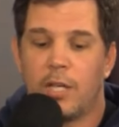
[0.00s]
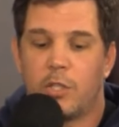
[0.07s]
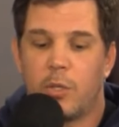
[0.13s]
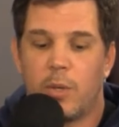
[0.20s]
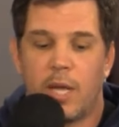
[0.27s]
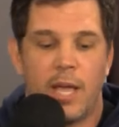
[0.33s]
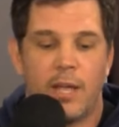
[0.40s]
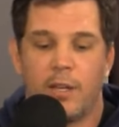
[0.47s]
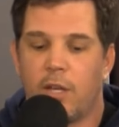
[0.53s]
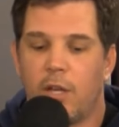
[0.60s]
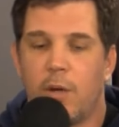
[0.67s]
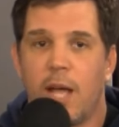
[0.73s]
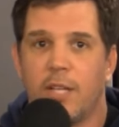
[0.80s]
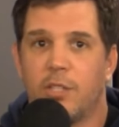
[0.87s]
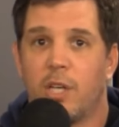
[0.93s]
So again,
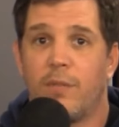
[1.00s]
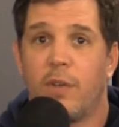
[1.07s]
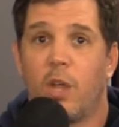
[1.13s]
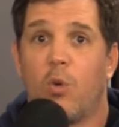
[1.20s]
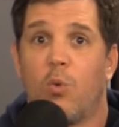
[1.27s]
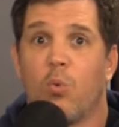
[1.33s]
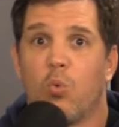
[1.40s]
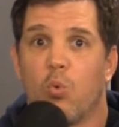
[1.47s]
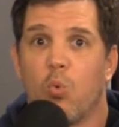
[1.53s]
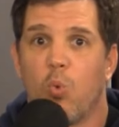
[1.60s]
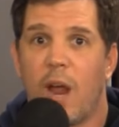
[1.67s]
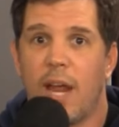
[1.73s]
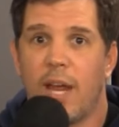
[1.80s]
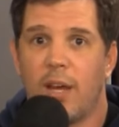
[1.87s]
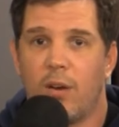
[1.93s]
you guys guys are giving
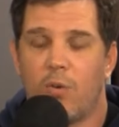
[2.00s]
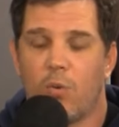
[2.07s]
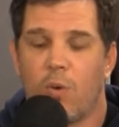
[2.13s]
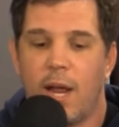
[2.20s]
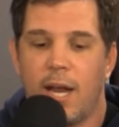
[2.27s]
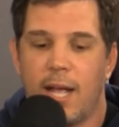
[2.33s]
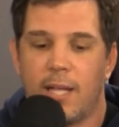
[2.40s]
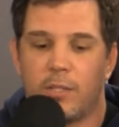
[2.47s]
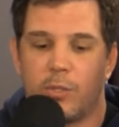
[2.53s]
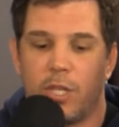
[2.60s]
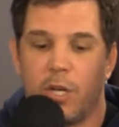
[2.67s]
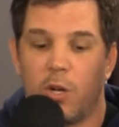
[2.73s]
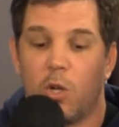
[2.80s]
great, great answers here.